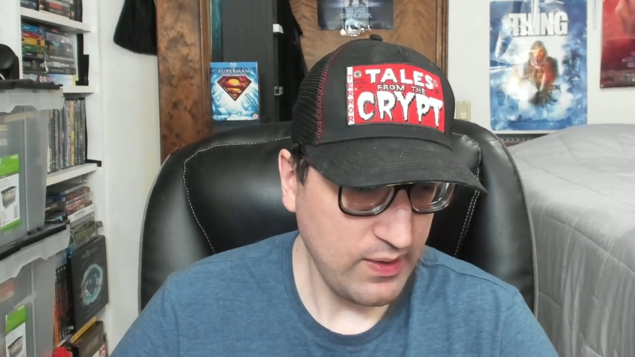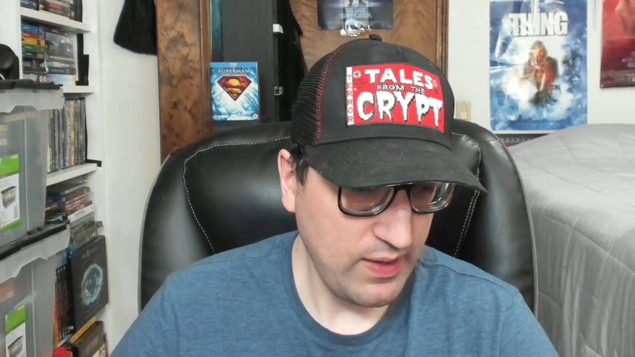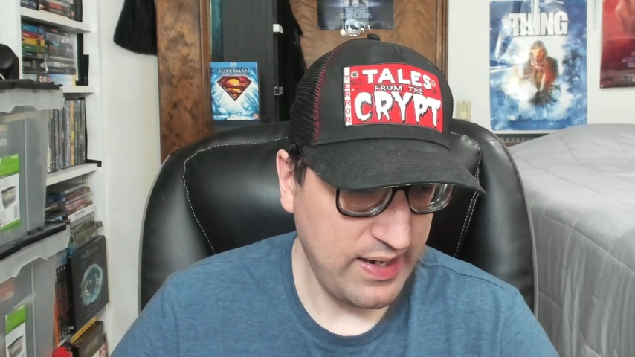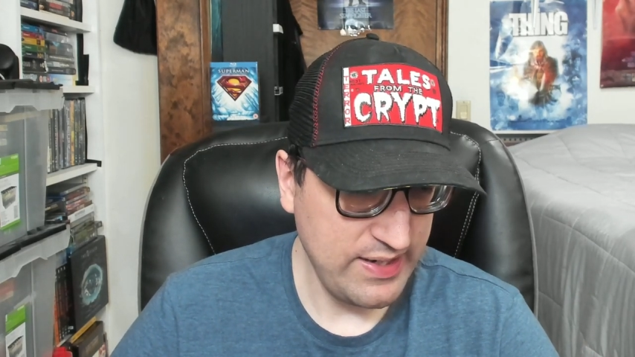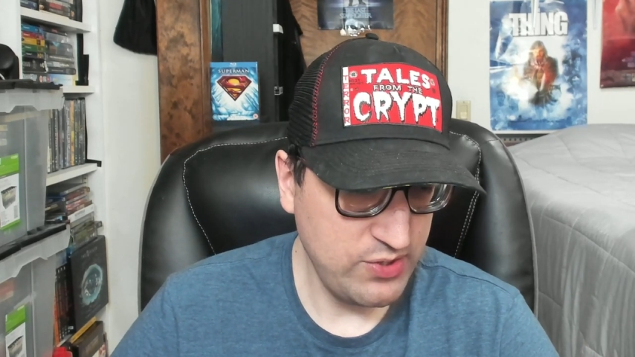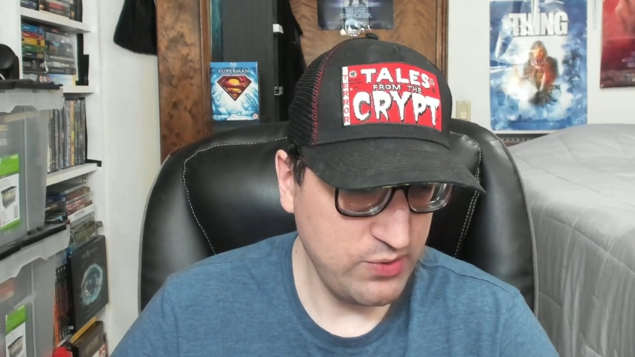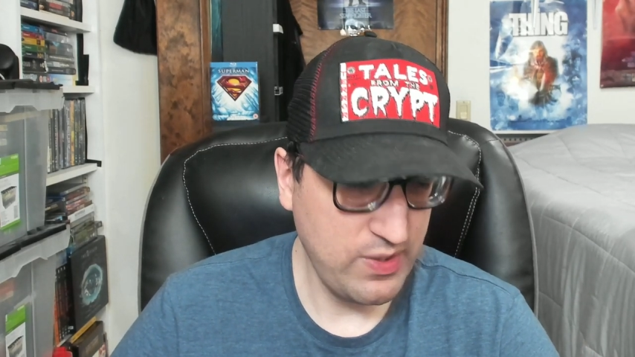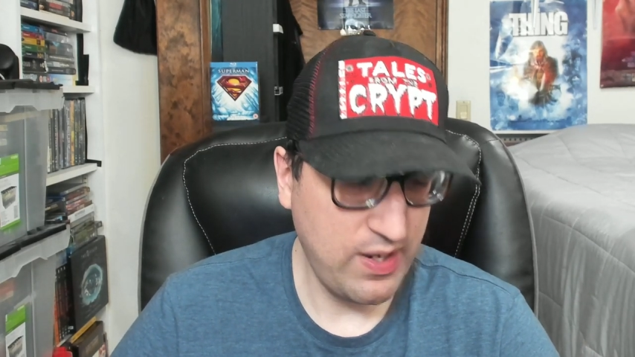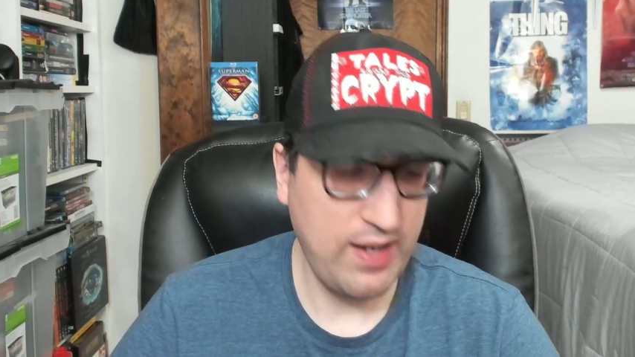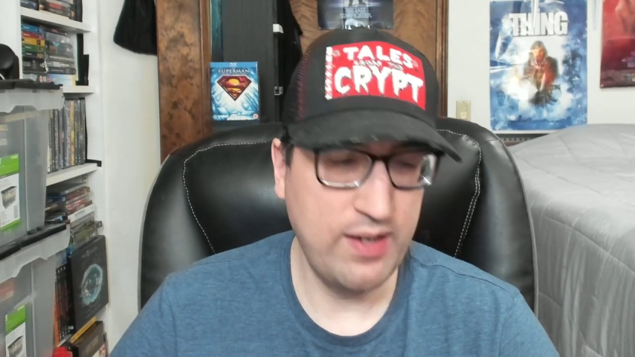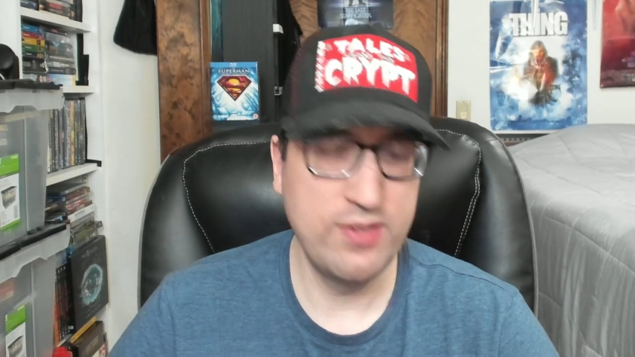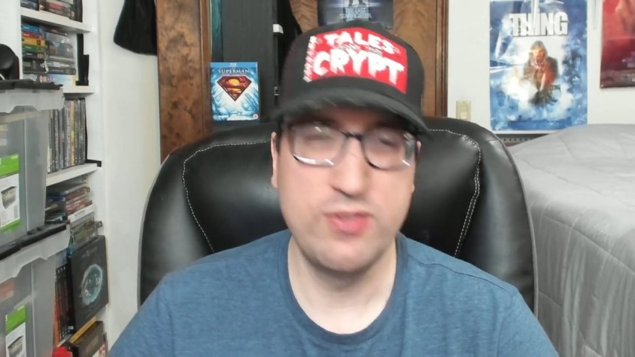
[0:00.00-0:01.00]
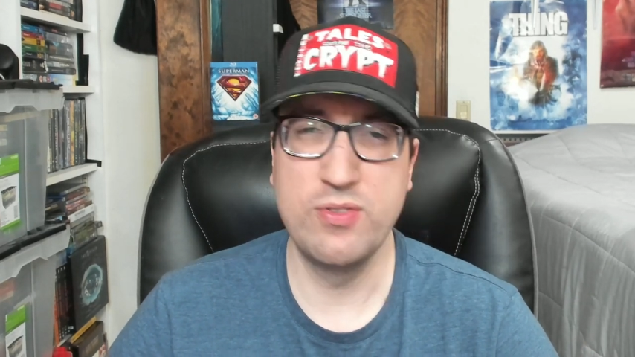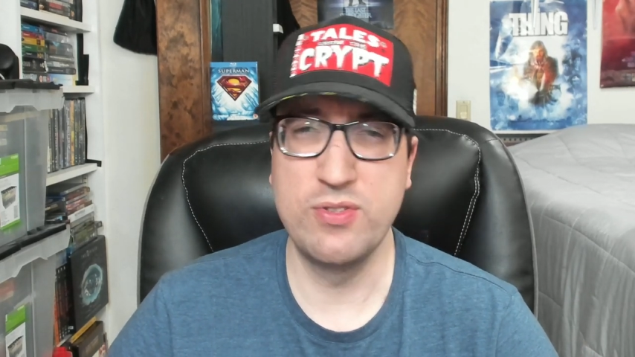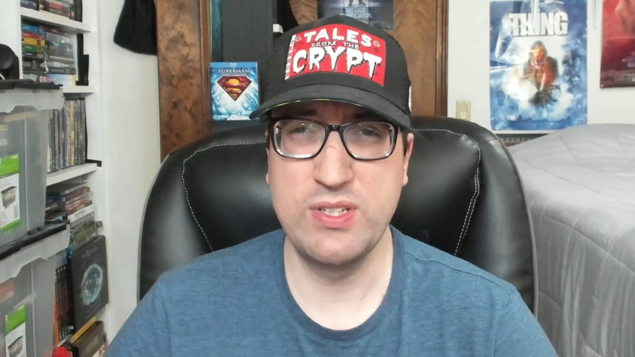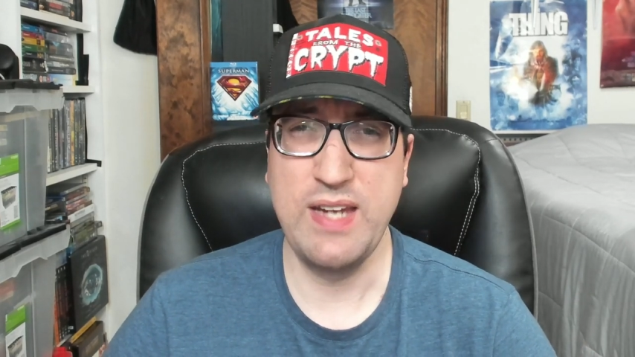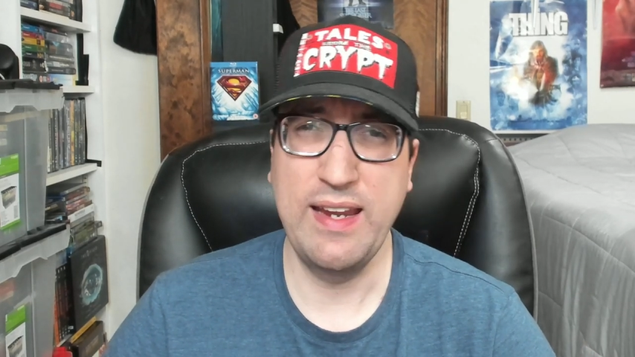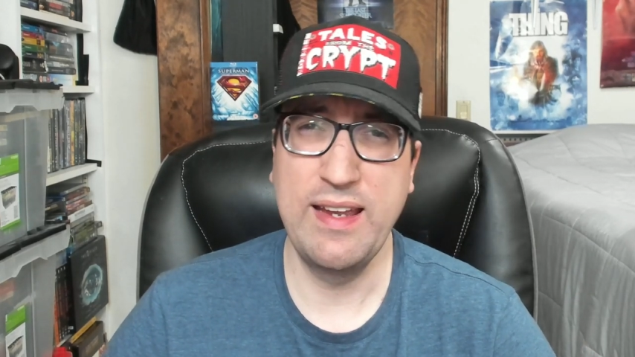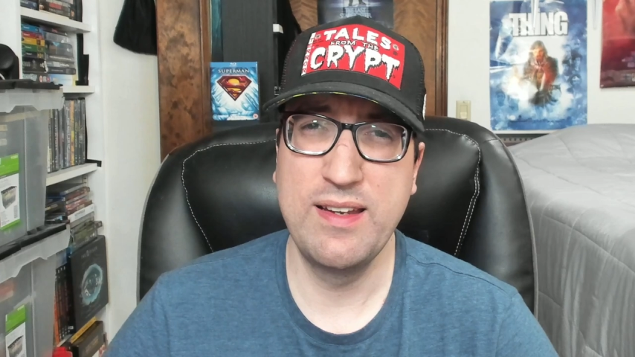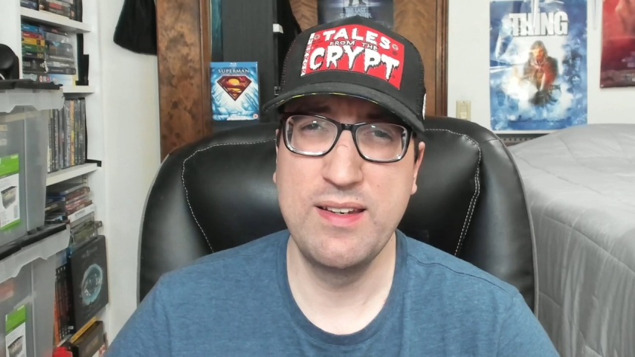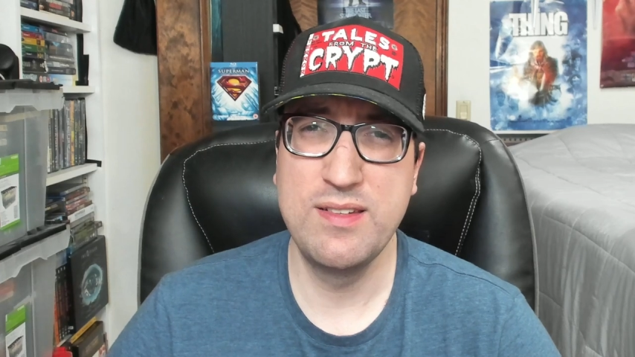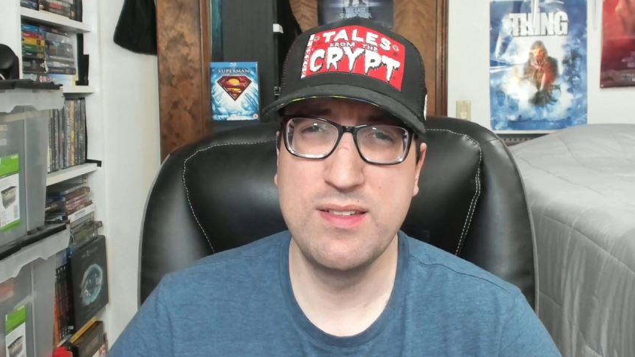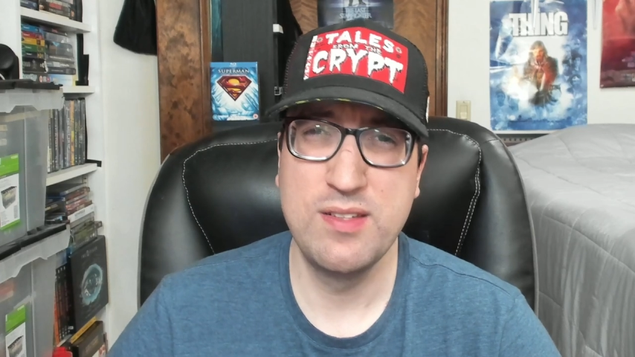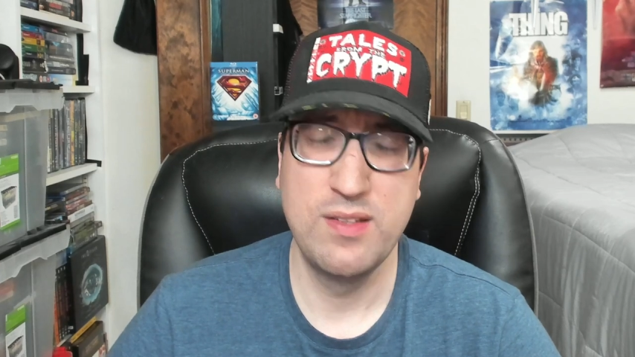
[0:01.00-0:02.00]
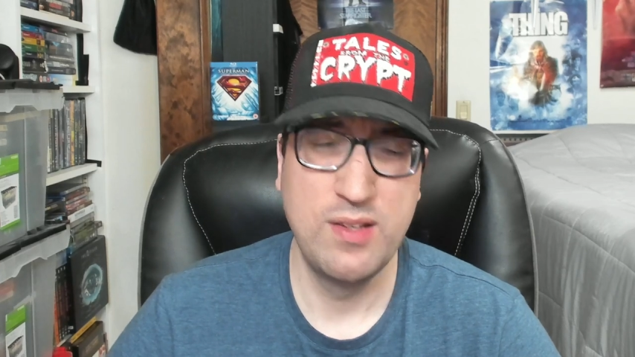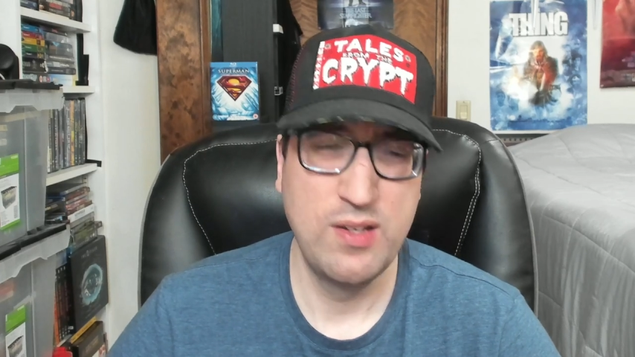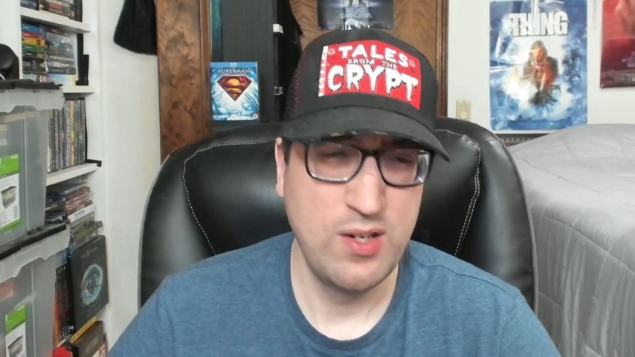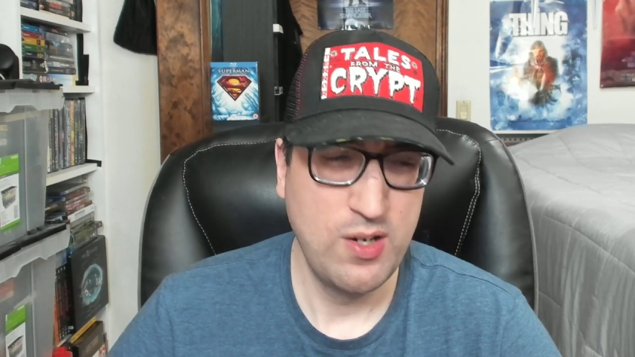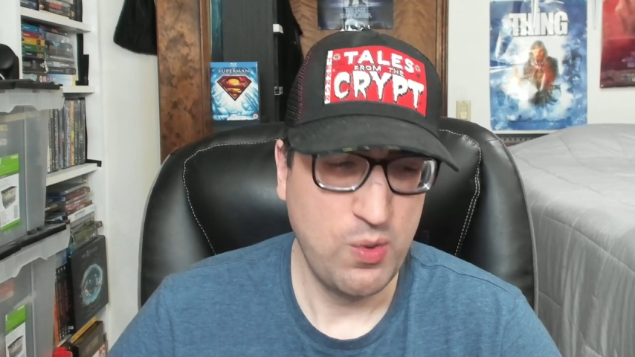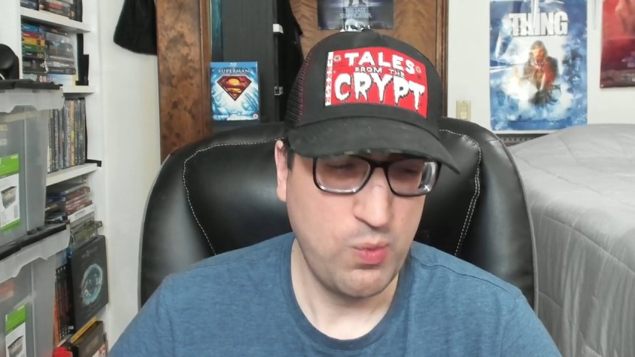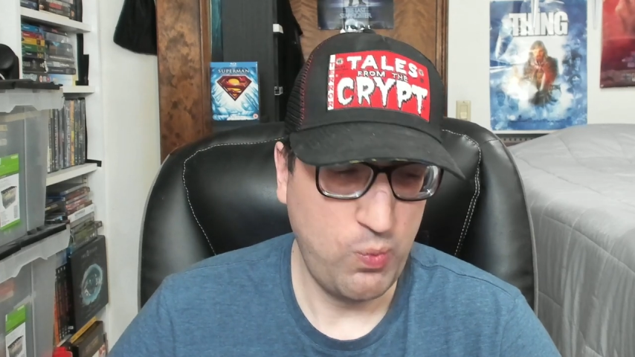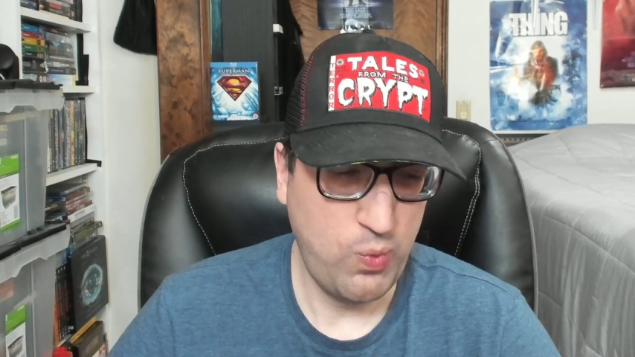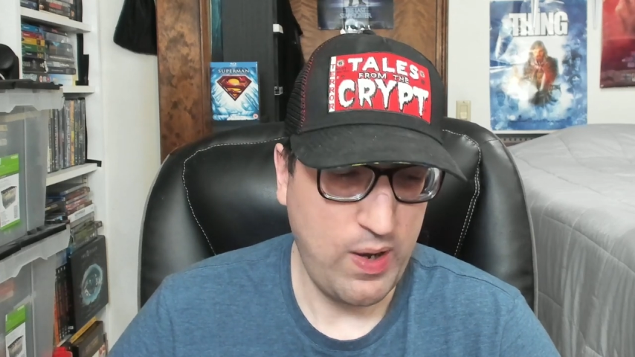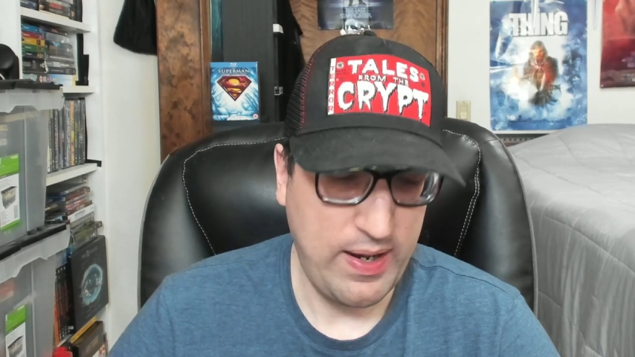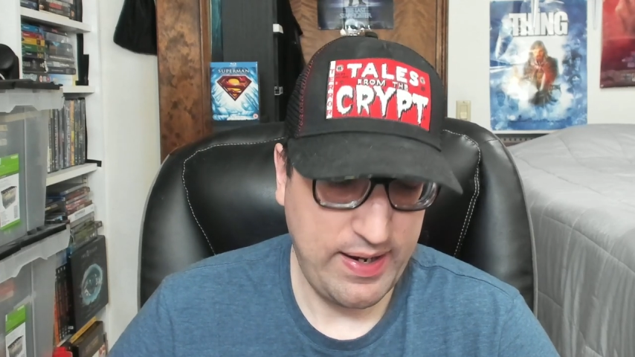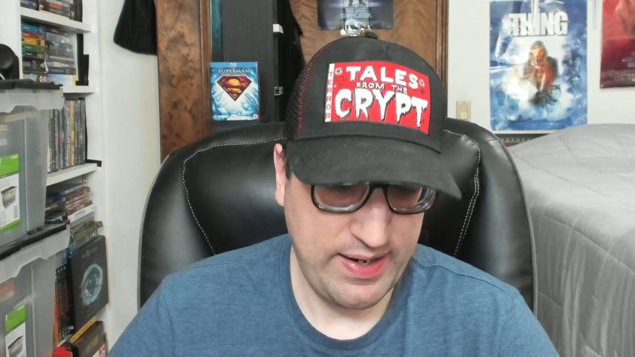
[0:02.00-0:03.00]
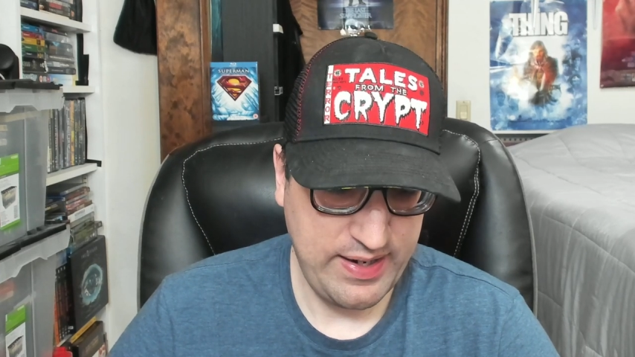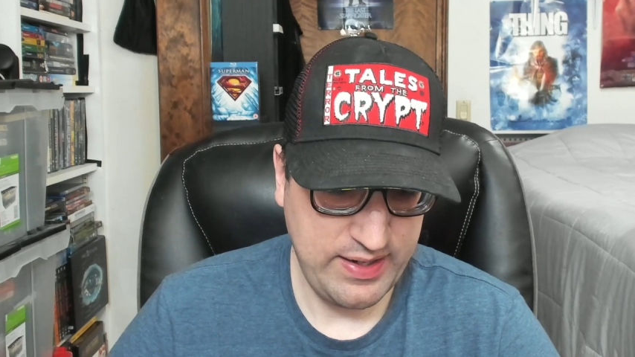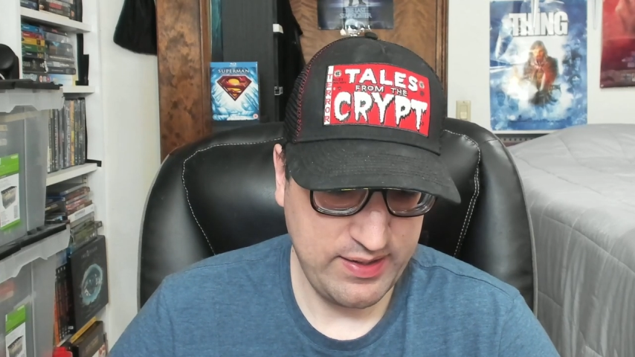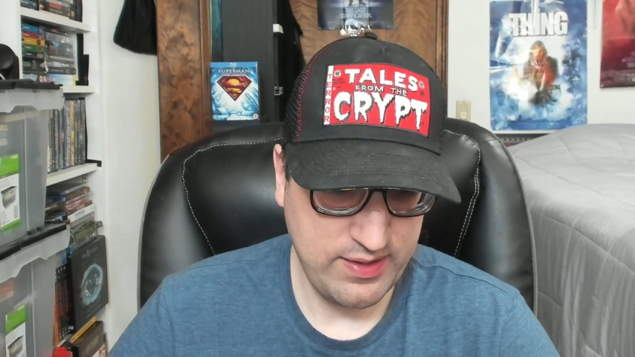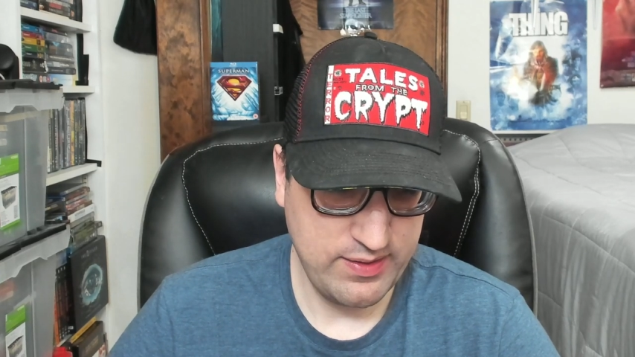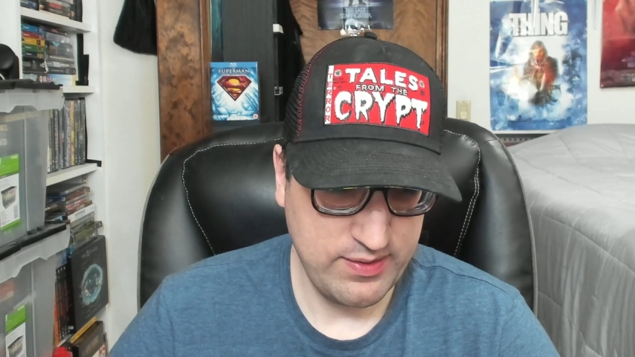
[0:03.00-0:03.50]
I do not understand why